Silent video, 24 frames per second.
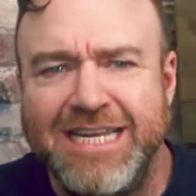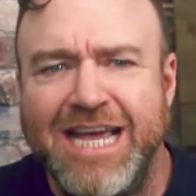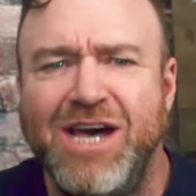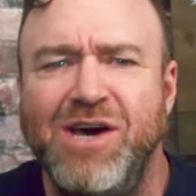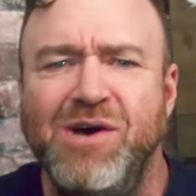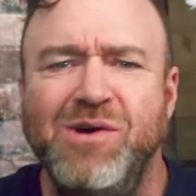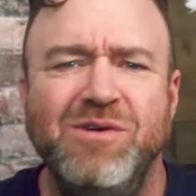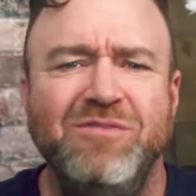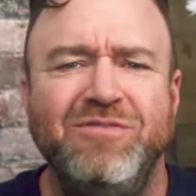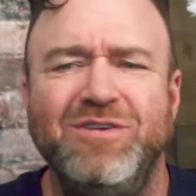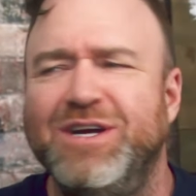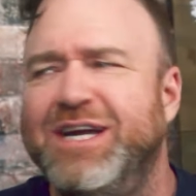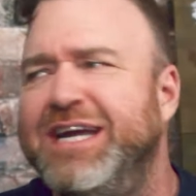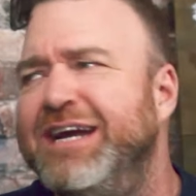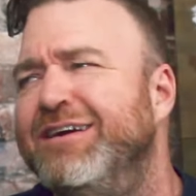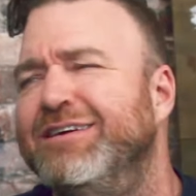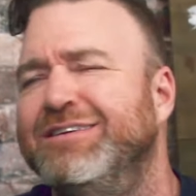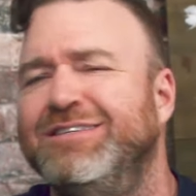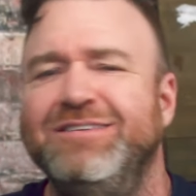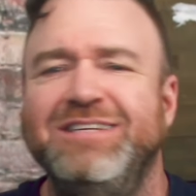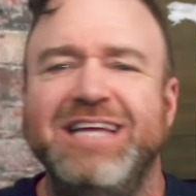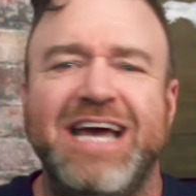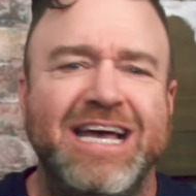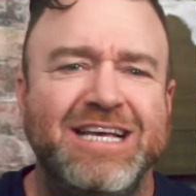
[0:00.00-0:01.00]
No, if your
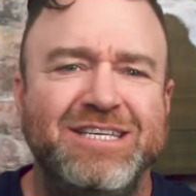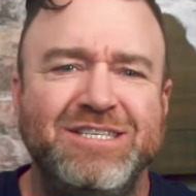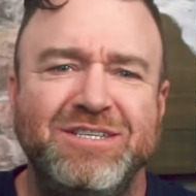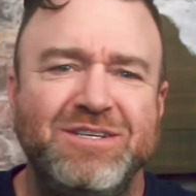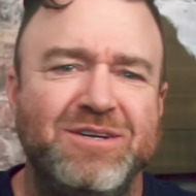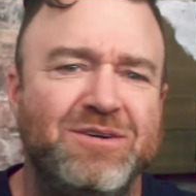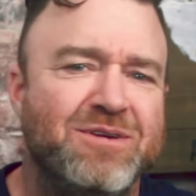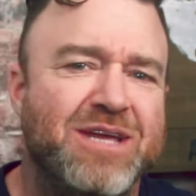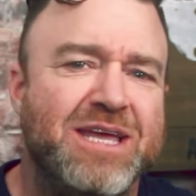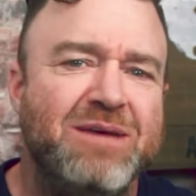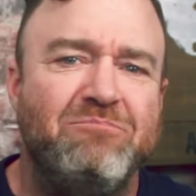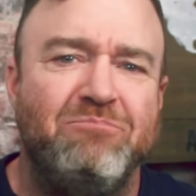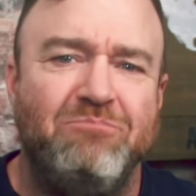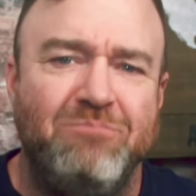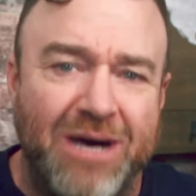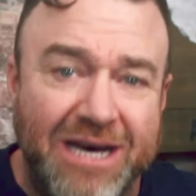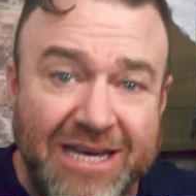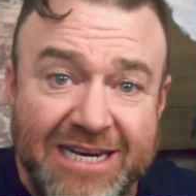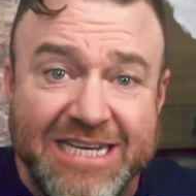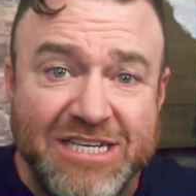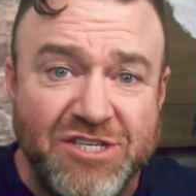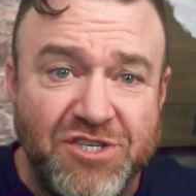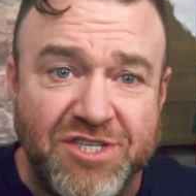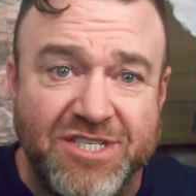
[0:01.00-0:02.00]
character dies, you don't get
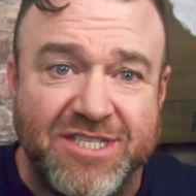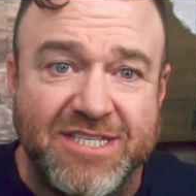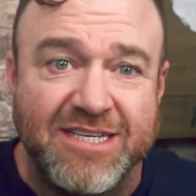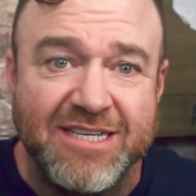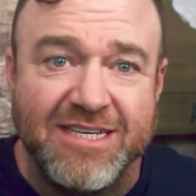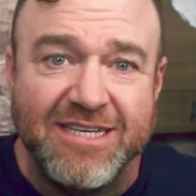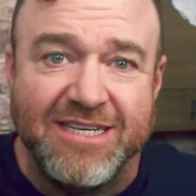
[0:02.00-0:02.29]
punished.